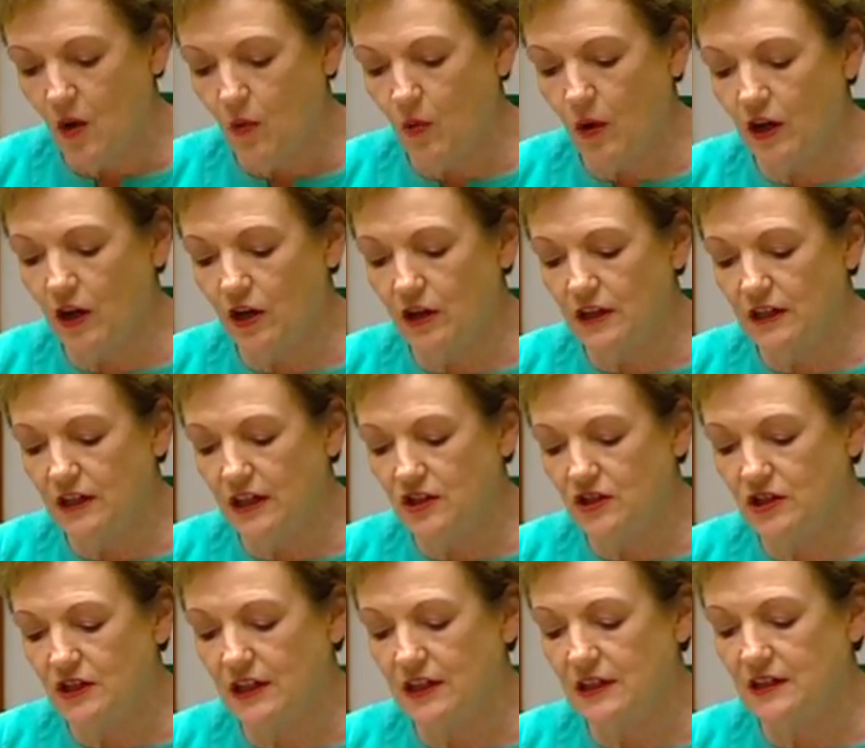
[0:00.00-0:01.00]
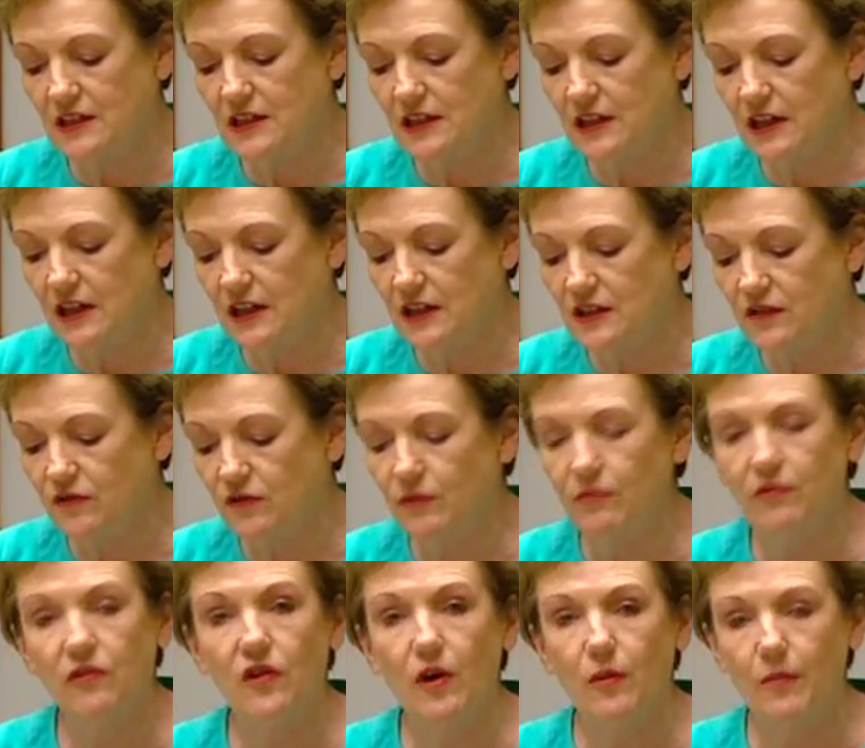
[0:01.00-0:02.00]
One only needs to consider his
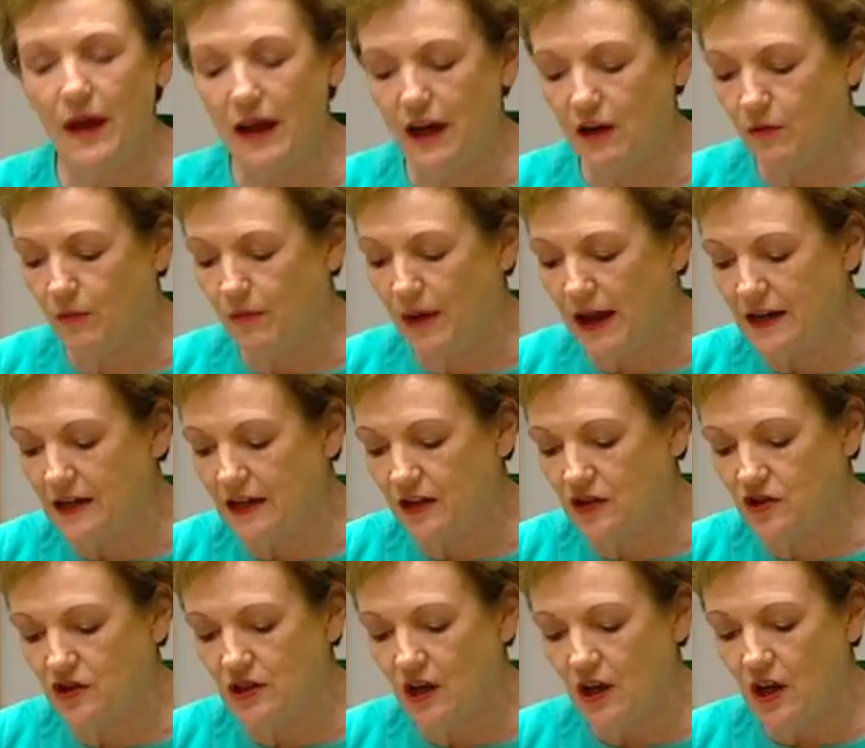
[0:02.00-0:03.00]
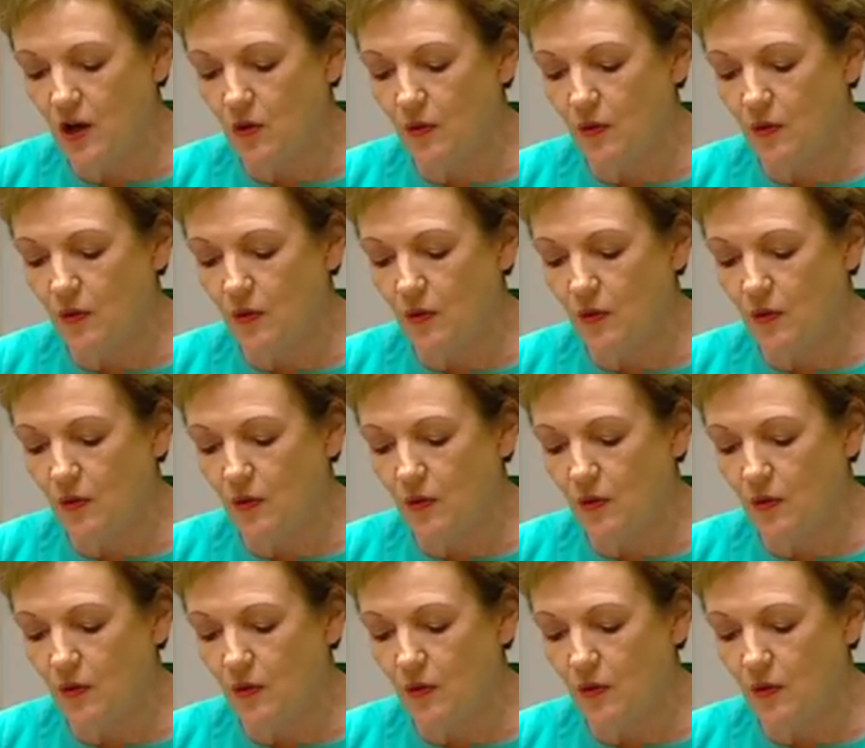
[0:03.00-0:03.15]
flip-flop acrobatics